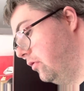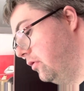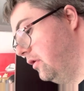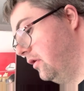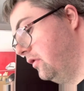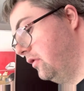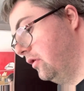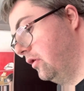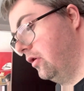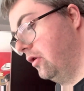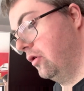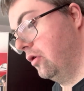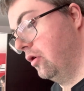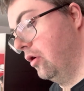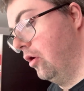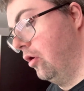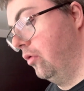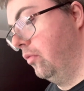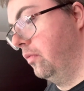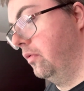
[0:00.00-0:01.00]
this. You
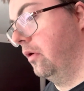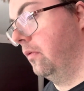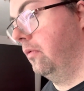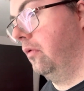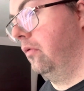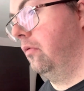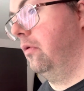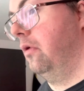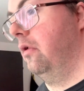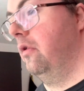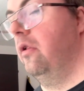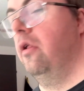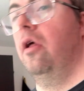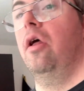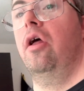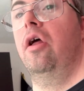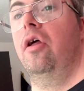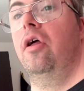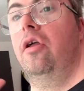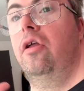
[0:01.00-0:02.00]
go problem this.
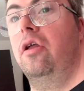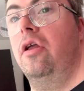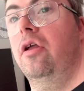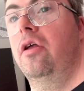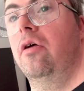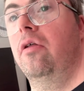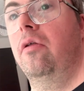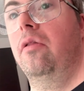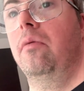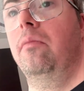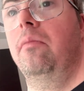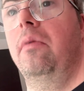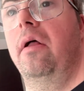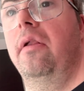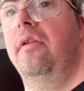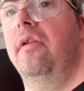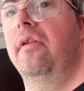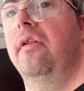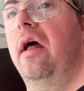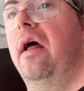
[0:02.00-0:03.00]
You go to the
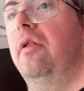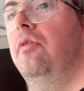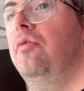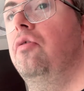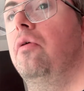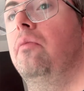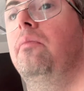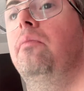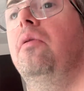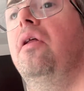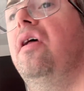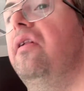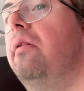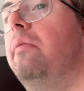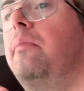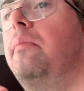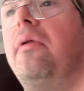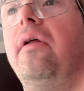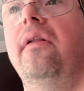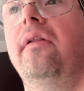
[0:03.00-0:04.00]
message and the please,
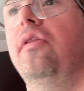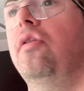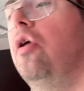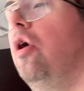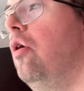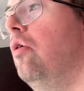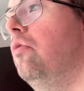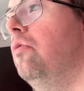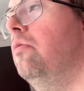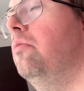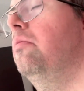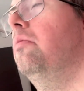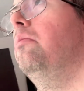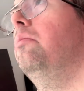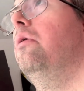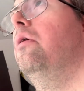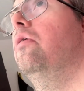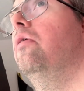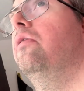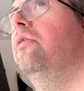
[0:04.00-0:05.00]
please don't
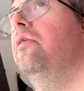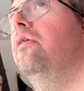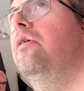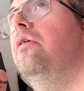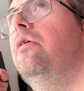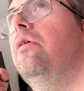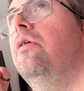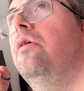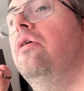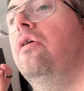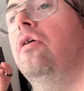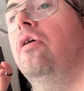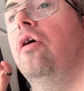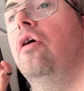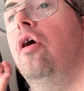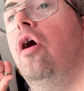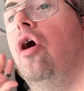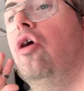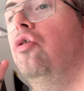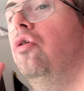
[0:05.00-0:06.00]
because it,
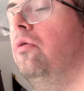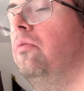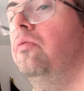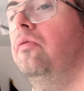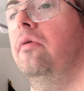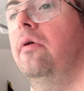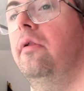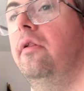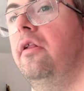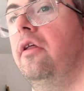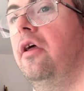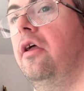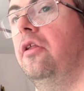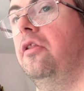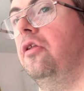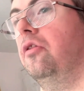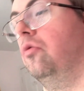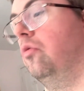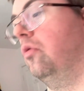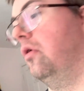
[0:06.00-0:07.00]
uh, I am not
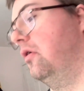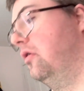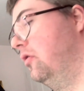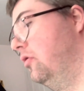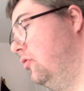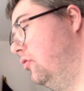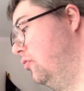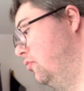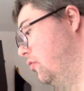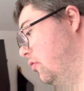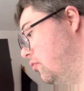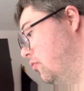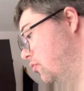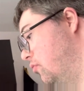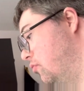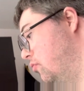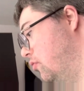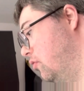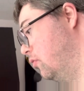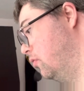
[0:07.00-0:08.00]
appreciated the way you, you do,
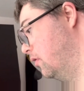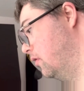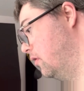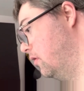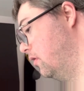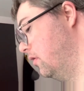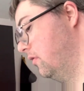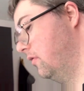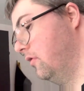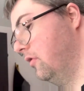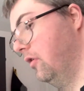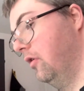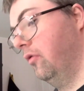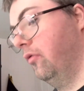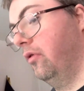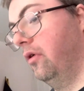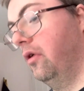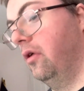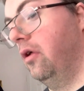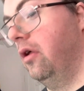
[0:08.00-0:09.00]
do guys.
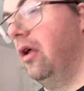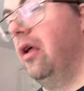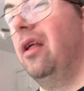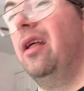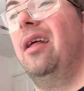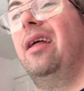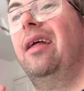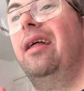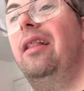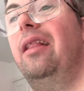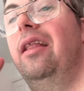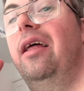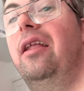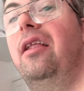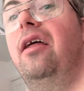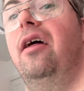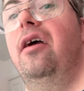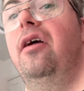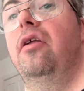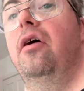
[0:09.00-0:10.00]
So, they
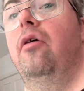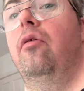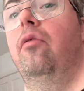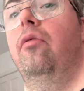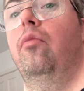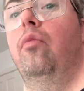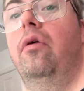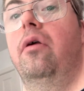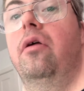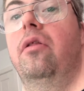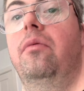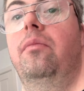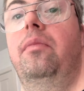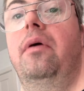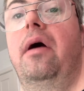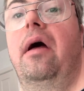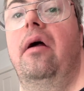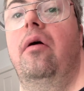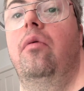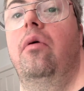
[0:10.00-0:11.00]
let you know. We got a
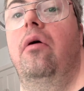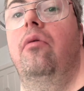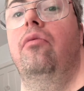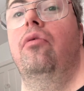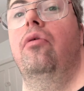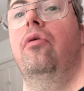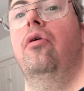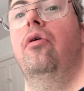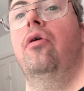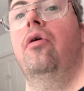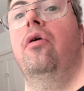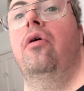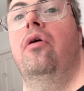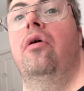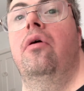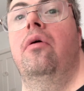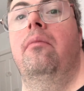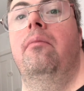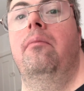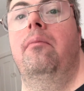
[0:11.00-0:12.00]
background with a
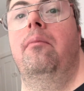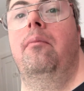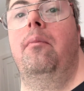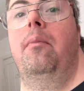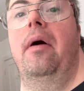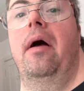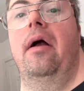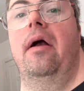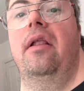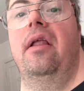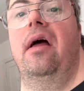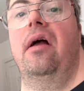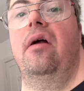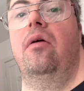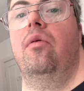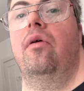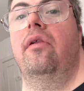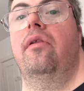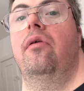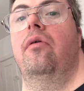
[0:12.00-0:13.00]
backlash
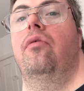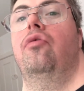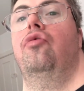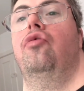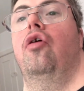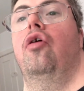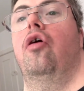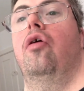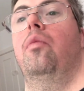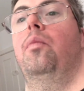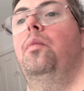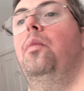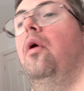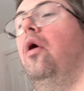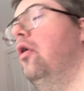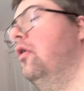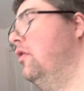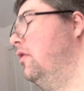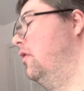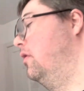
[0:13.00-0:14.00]
with some dog
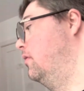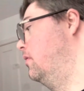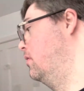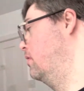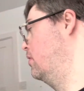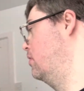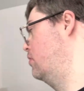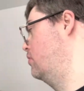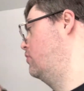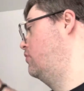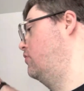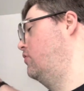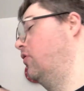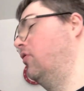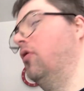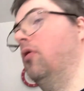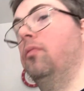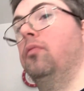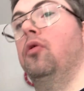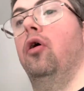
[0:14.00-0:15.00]
barking. Shut
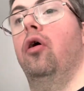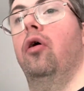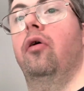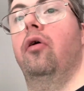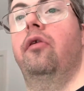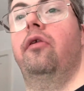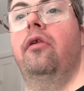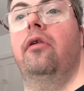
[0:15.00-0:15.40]
up, dogs.